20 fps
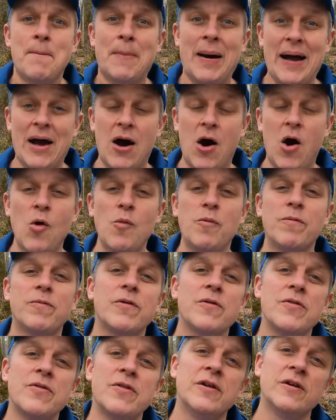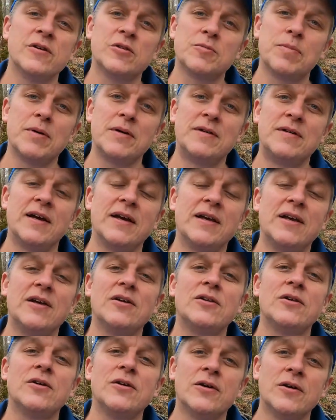my hope for this
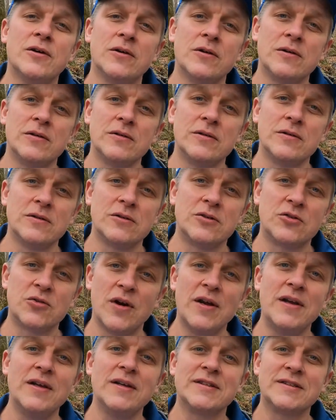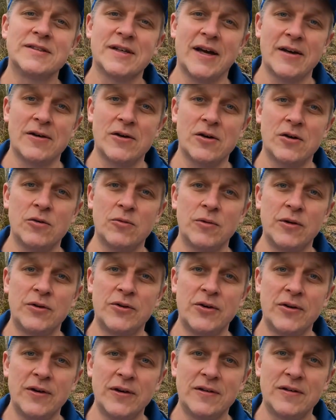particular training cycle and
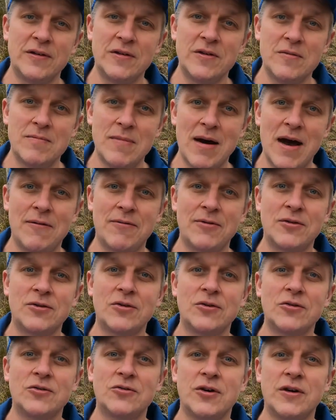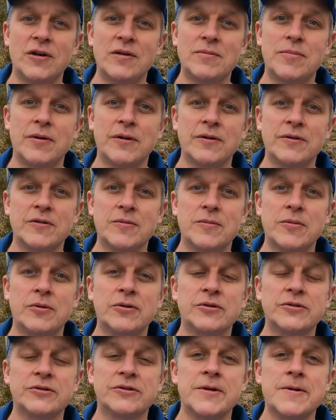returning to the Maffetone training
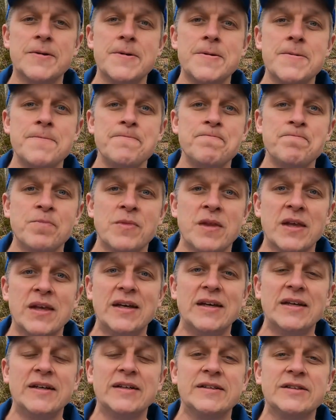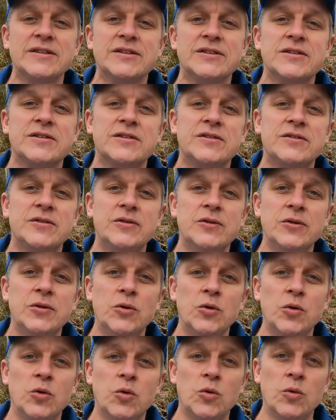principles is
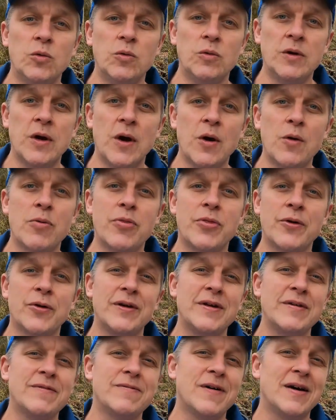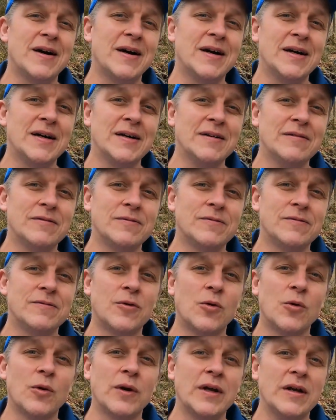to go 35,
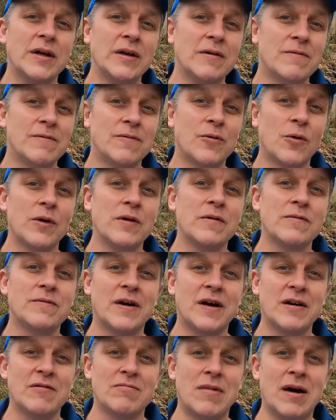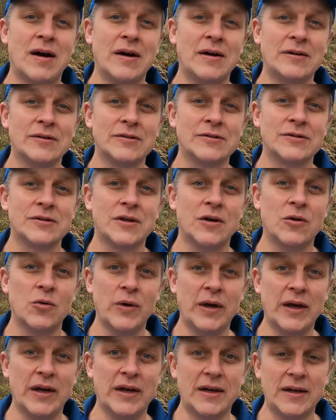40, 45 miles a
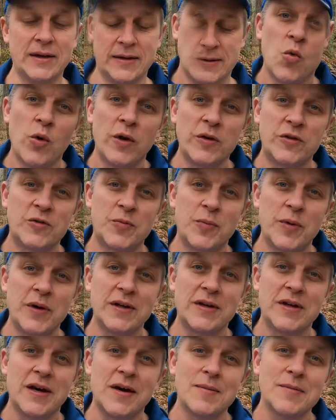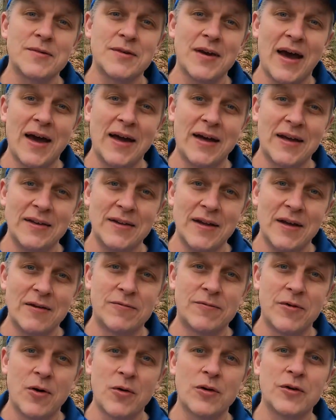week. When spring comes, I can then
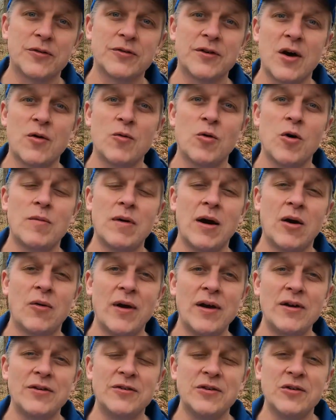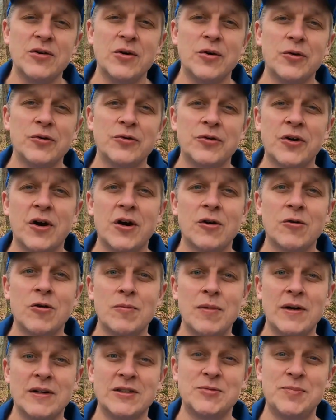focus on what my racing goals are, what
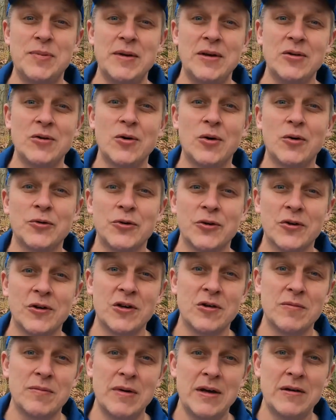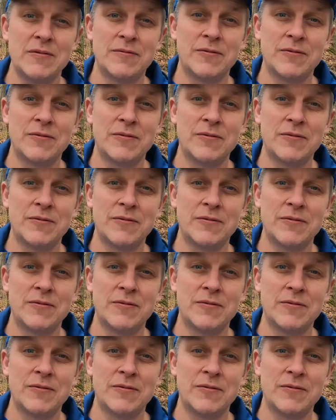my speed goals are going to be